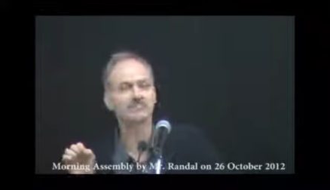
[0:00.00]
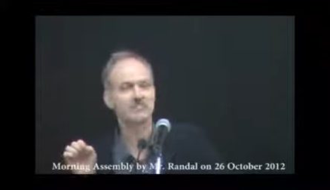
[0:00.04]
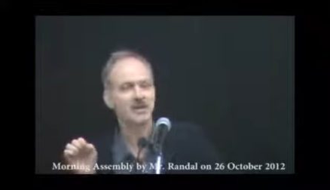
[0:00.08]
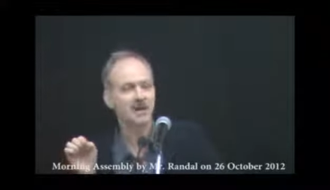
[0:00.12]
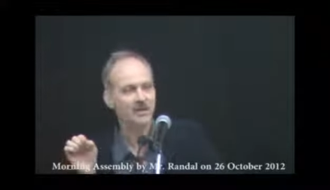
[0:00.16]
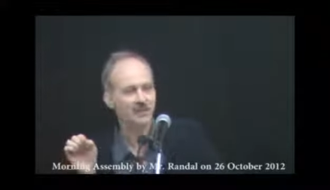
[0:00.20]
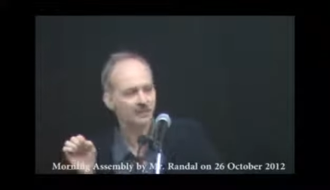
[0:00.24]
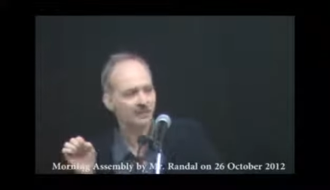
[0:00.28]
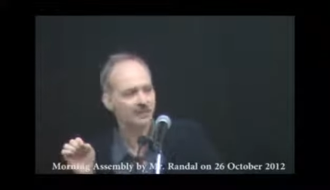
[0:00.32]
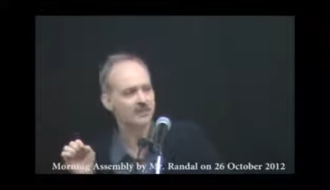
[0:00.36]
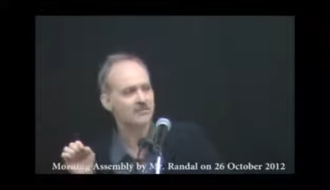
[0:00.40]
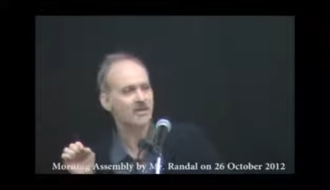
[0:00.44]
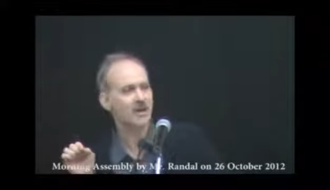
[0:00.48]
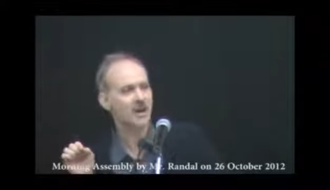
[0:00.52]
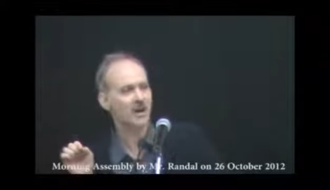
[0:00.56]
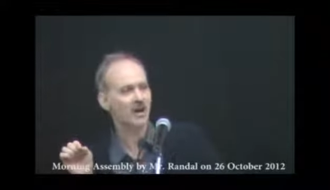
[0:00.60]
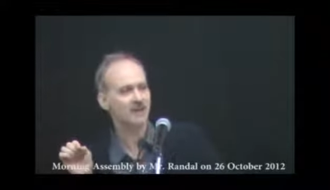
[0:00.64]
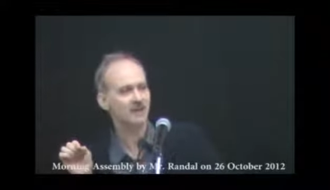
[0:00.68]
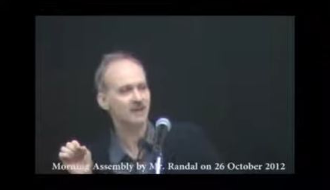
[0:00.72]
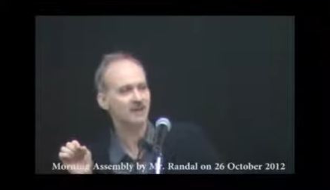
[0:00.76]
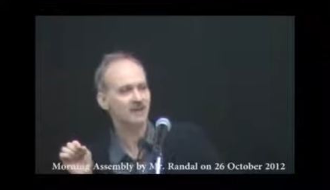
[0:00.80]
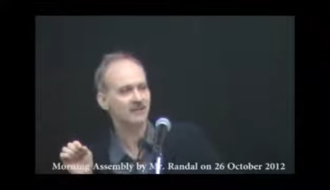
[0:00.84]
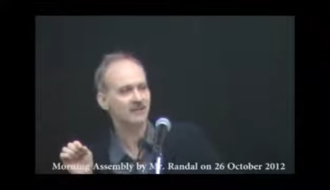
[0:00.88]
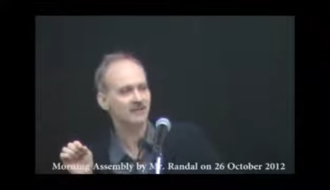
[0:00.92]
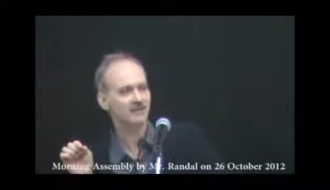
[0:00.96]
Mother
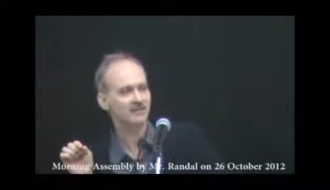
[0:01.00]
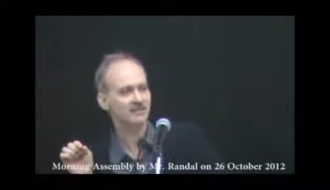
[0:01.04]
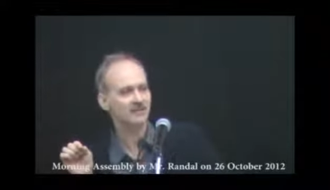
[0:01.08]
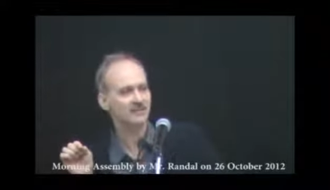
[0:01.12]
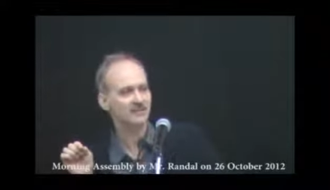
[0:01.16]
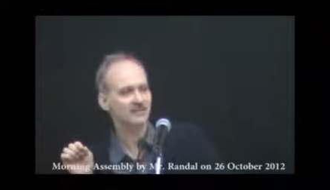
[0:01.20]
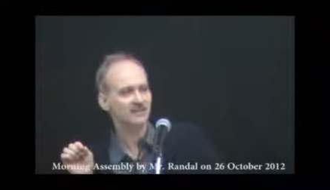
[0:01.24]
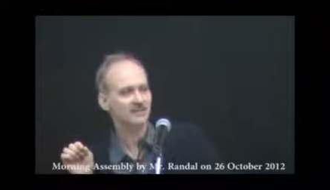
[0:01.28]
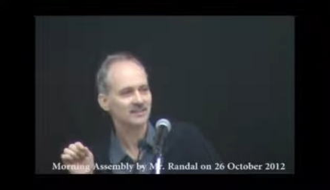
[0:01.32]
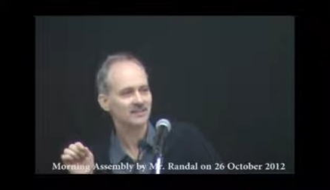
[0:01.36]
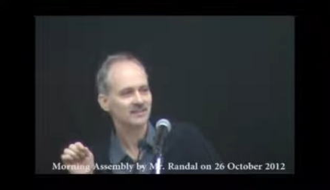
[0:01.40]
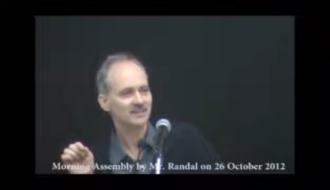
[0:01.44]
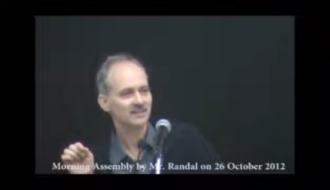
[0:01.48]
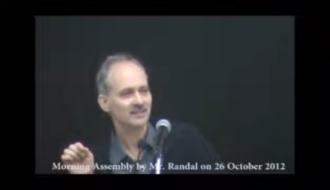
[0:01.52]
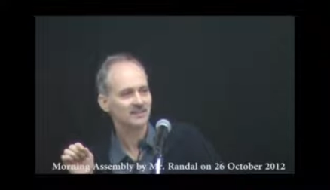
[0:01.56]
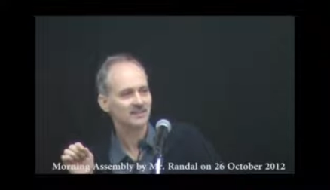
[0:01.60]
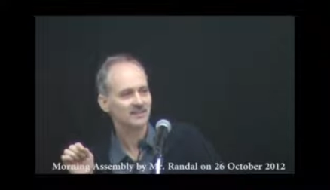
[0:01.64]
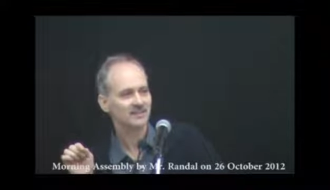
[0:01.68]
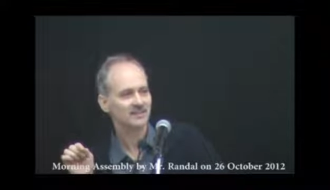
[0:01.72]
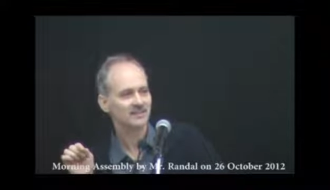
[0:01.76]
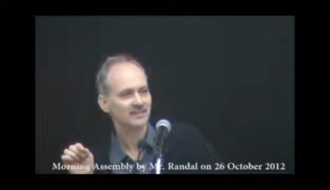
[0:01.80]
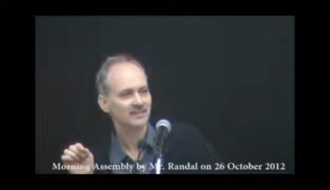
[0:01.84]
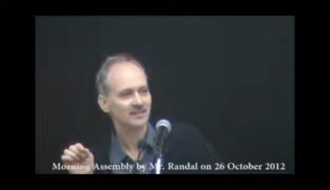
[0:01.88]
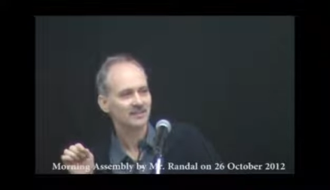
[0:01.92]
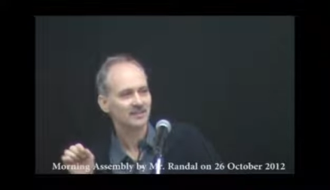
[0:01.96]
Mary,
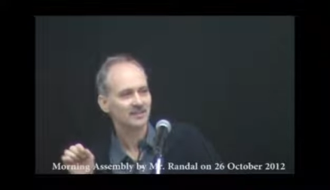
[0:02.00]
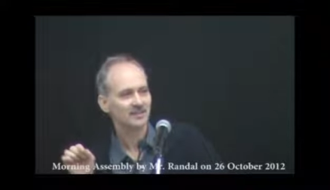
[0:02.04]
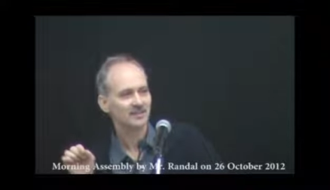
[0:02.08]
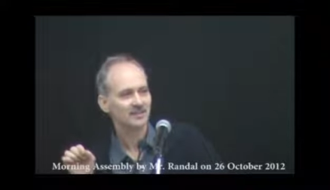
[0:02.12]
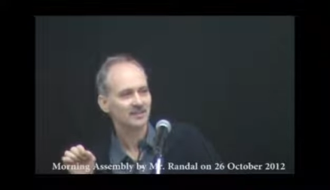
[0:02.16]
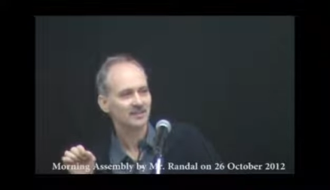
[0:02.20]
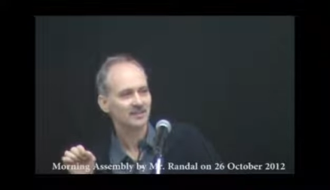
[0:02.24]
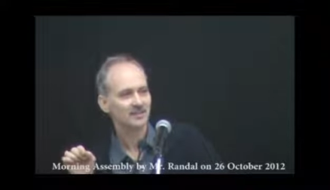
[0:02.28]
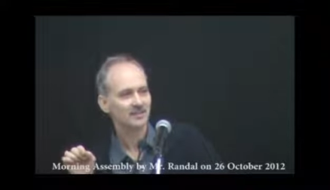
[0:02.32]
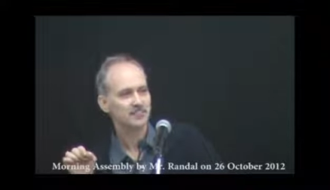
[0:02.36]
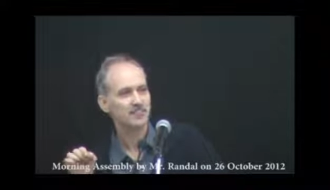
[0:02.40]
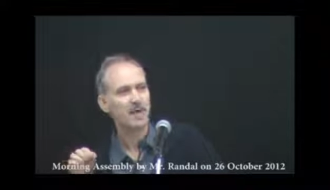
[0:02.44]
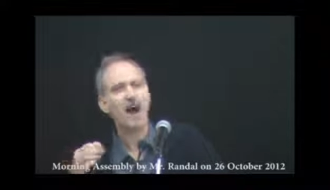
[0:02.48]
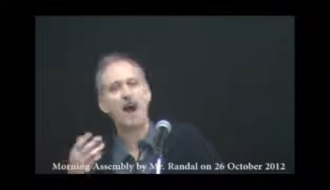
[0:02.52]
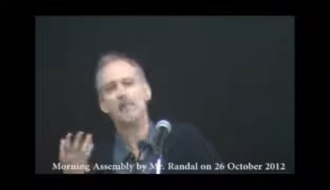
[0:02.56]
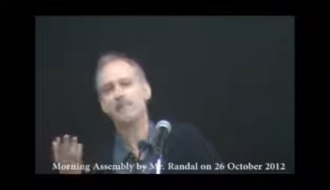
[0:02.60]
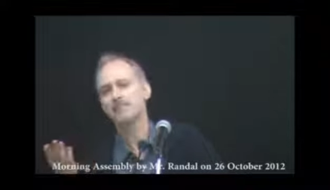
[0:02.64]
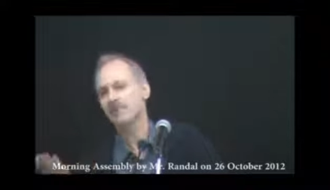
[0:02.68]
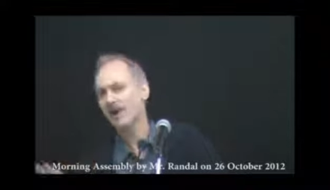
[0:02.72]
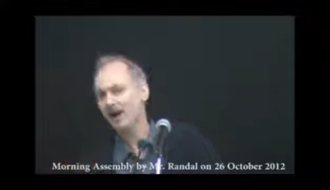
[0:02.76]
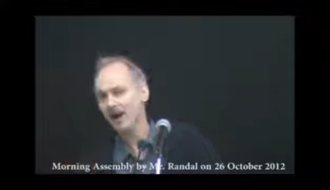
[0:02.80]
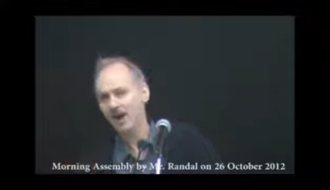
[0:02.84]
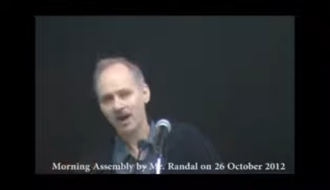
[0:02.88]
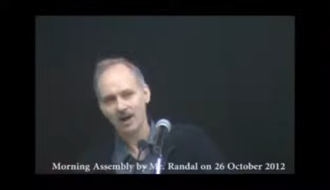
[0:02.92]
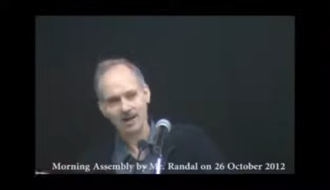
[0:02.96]

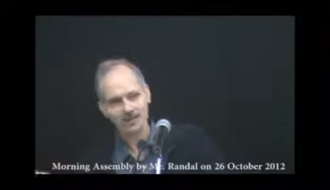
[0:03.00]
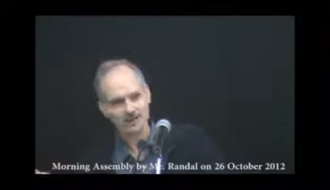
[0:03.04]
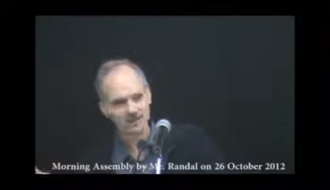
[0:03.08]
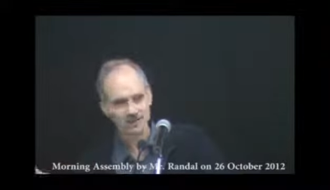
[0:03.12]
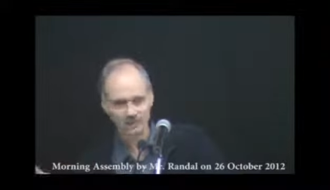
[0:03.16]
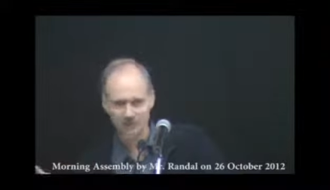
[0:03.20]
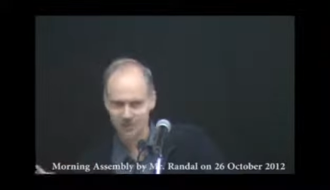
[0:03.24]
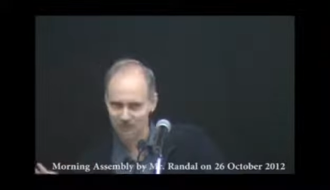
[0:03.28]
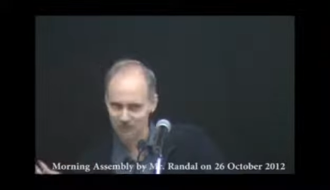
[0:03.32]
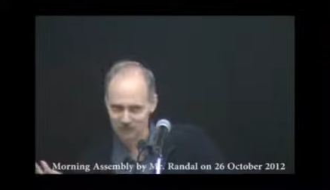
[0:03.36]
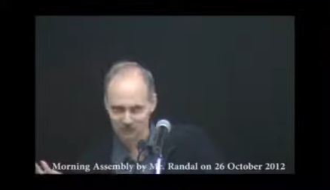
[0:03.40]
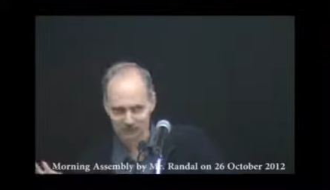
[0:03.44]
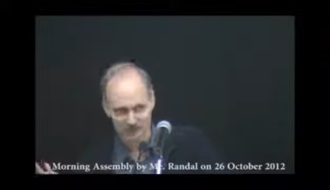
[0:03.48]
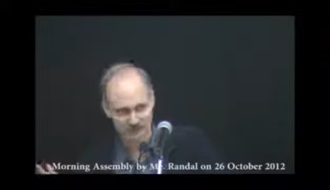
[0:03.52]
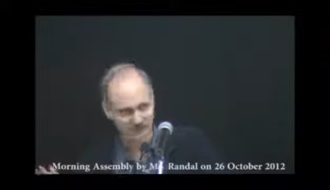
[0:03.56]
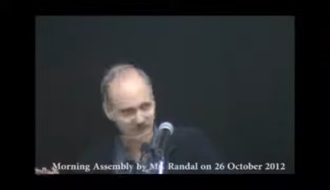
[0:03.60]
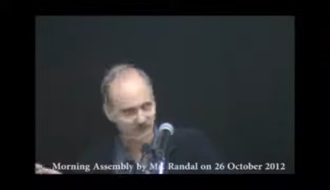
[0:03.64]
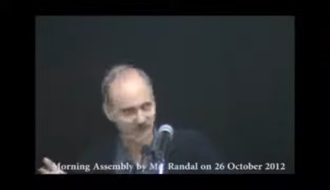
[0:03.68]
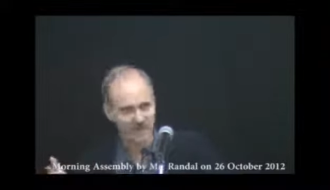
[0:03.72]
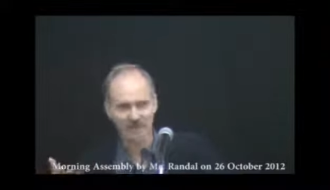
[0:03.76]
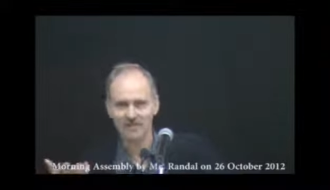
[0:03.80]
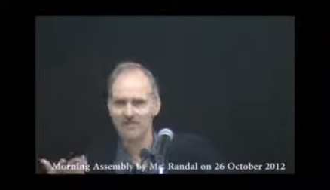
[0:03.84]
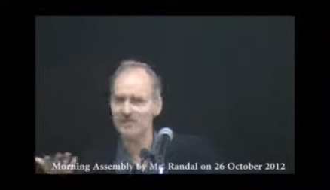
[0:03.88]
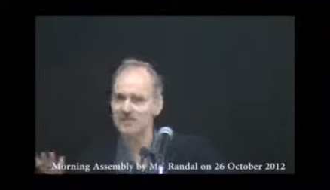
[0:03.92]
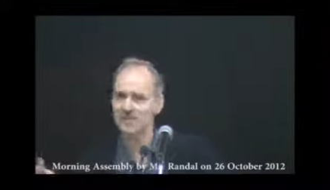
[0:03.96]
Papa
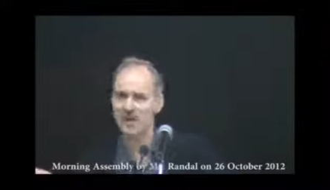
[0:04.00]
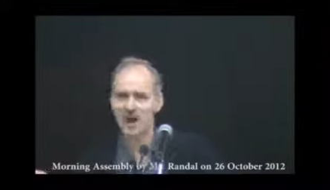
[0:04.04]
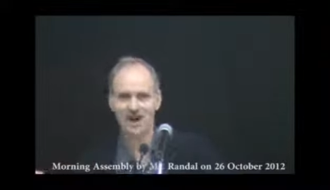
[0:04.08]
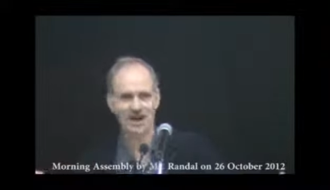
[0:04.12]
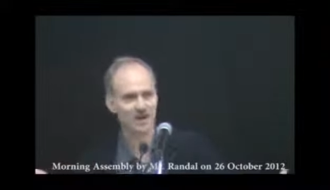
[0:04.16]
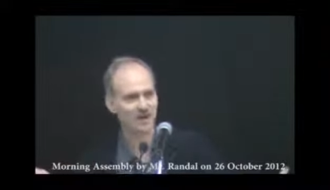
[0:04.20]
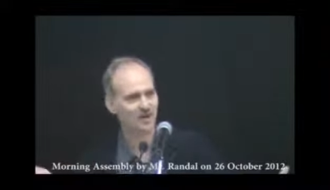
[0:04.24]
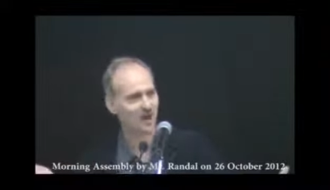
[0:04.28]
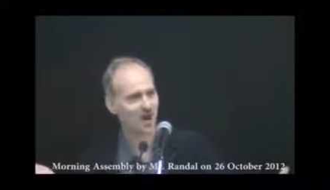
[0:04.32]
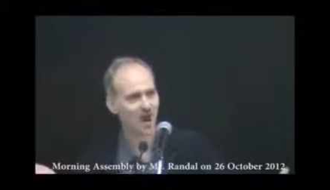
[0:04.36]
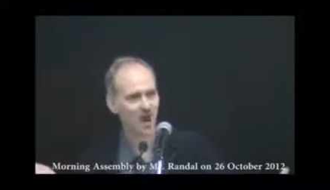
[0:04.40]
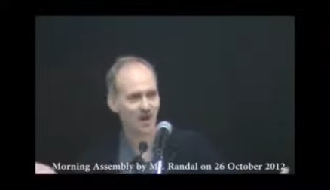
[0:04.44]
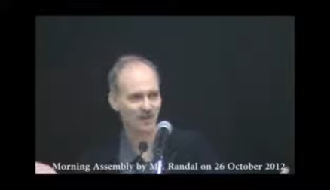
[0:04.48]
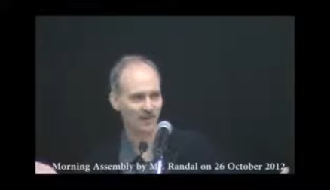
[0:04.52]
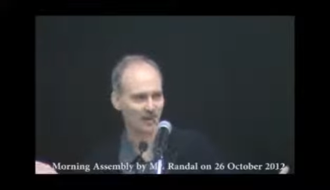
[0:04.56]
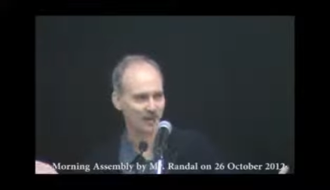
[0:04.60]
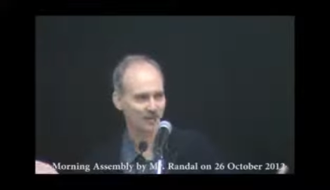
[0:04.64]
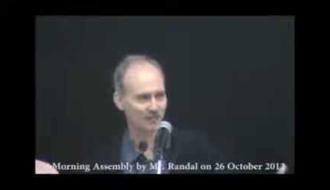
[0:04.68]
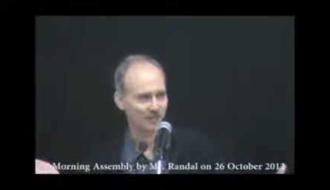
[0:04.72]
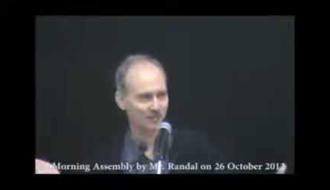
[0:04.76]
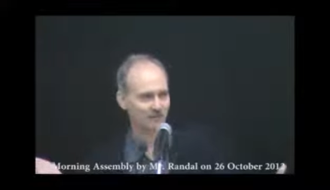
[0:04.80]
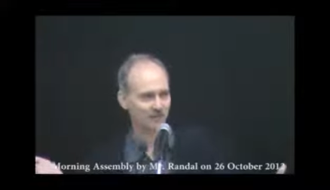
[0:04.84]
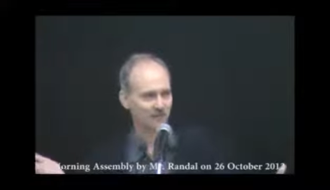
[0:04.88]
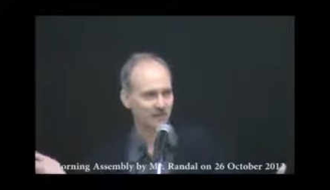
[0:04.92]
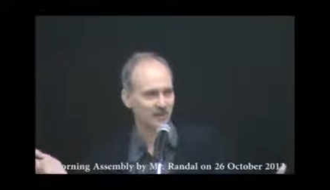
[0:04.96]
Joseph, whatever you want to call
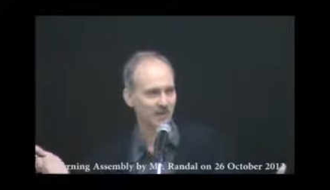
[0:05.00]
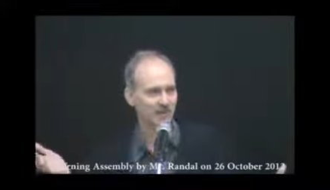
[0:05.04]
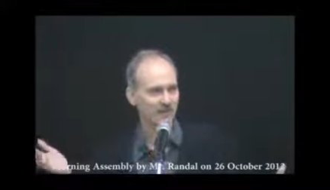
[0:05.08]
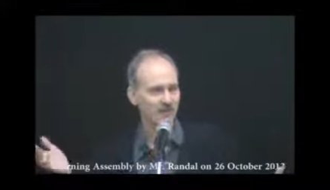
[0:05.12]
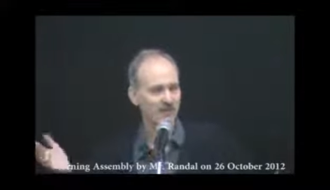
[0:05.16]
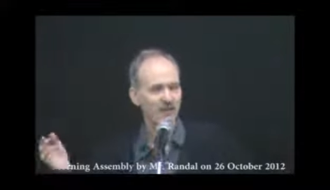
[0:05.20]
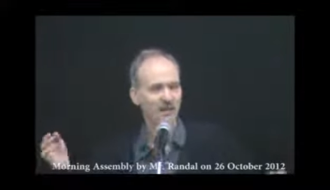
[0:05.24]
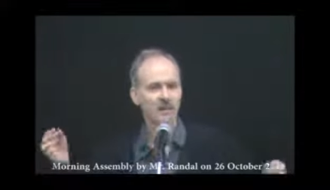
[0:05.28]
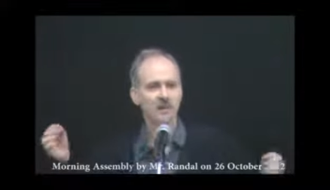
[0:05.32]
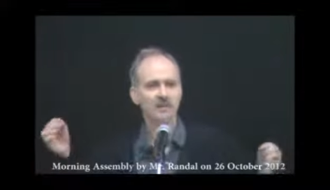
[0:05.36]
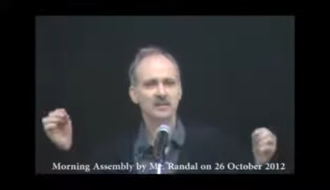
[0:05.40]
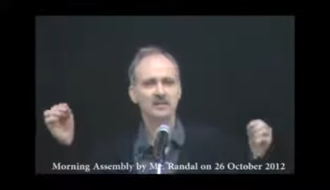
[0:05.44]
them.